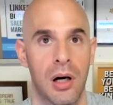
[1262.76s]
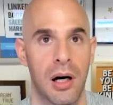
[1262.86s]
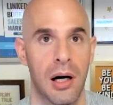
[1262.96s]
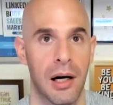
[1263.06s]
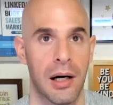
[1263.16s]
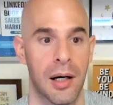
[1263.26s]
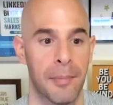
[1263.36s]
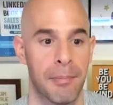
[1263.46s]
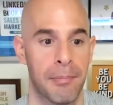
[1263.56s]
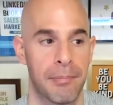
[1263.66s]

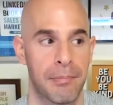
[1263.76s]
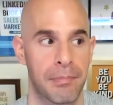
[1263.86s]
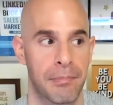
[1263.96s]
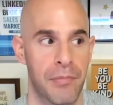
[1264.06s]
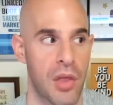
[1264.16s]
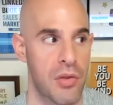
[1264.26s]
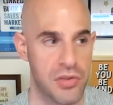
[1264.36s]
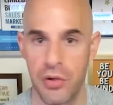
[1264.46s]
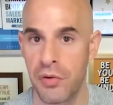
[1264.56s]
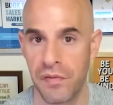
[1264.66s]
there's
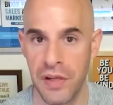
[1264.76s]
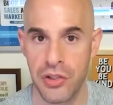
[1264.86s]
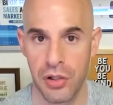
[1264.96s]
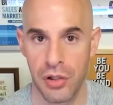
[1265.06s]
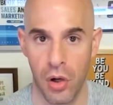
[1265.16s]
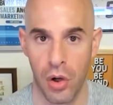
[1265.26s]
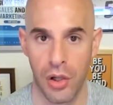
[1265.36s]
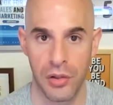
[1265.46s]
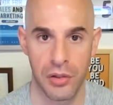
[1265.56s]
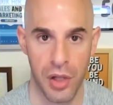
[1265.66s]
a new feature
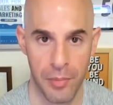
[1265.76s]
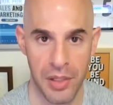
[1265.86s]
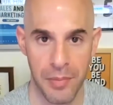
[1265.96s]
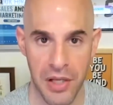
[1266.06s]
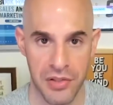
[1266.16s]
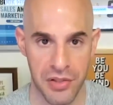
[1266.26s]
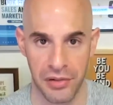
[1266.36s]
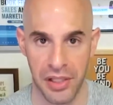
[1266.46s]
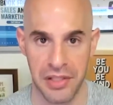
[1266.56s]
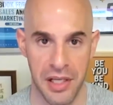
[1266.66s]
on company pages on
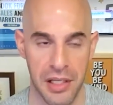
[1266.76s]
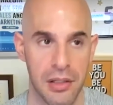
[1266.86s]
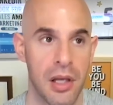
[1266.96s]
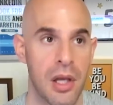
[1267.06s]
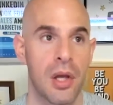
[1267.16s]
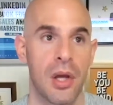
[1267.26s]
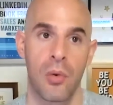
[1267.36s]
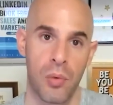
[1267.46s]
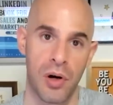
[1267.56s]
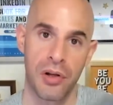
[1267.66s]
LinkedIn
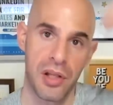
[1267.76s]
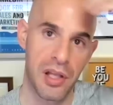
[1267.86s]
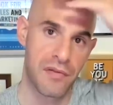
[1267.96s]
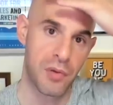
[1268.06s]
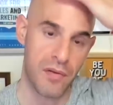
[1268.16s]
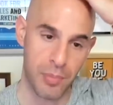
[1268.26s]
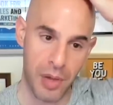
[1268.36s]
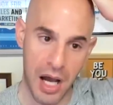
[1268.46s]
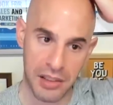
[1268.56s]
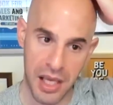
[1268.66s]
where if you have a
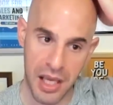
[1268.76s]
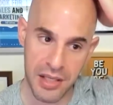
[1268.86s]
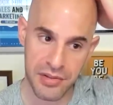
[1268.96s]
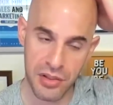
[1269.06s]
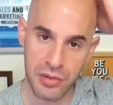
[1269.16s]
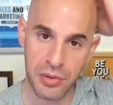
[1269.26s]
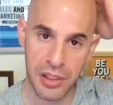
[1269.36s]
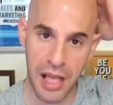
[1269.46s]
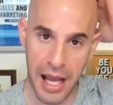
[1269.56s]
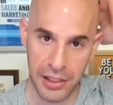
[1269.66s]
podcast, you
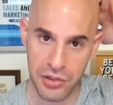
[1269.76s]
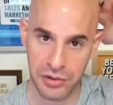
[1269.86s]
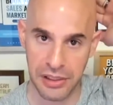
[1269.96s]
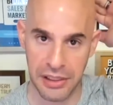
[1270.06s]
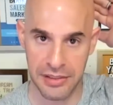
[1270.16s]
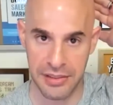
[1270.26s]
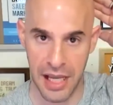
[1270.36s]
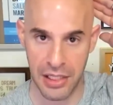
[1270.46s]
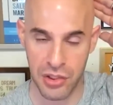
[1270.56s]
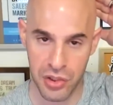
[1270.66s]
can actually
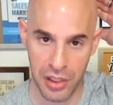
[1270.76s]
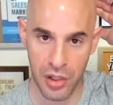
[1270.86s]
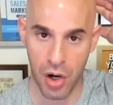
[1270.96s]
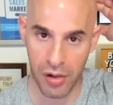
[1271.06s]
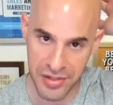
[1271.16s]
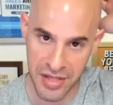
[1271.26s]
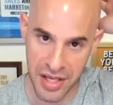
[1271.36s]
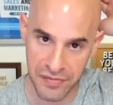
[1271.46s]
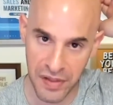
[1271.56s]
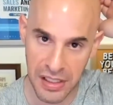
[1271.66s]
attach an
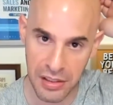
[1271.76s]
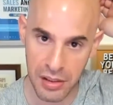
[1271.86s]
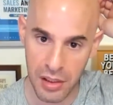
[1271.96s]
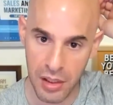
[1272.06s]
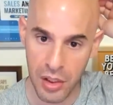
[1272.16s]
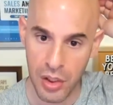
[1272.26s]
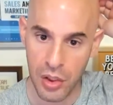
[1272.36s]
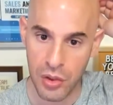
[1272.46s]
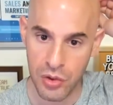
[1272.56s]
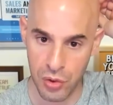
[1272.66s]
RSS feed
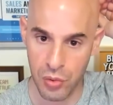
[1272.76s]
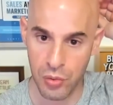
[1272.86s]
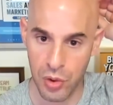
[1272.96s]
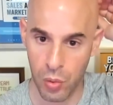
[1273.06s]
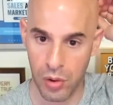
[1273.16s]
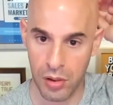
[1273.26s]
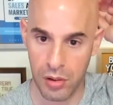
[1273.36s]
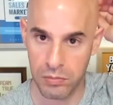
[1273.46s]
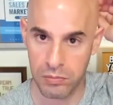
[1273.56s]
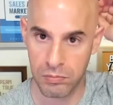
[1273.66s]
to
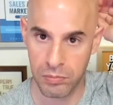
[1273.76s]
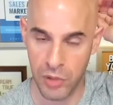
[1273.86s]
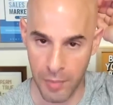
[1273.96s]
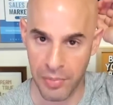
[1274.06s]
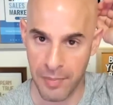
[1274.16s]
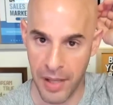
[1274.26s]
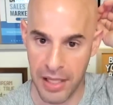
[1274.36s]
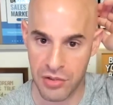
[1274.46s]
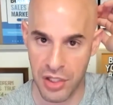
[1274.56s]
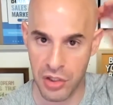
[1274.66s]
your company
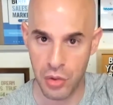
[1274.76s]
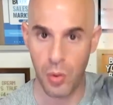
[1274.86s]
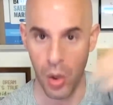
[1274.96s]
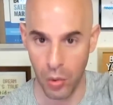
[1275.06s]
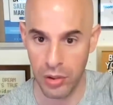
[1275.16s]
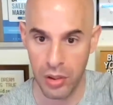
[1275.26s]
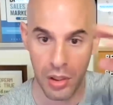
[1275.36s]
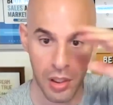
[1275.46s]
page that you own.